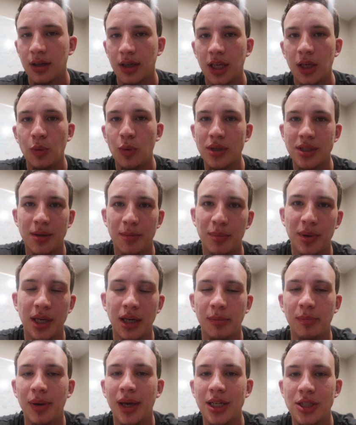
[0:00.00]
He wasn't
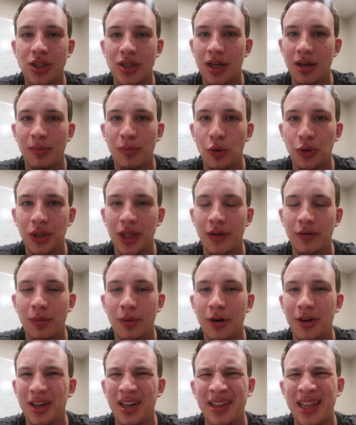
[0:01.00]
being pitched on a multi-level
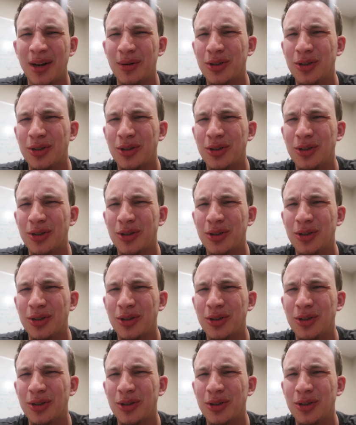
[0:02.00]
marketing.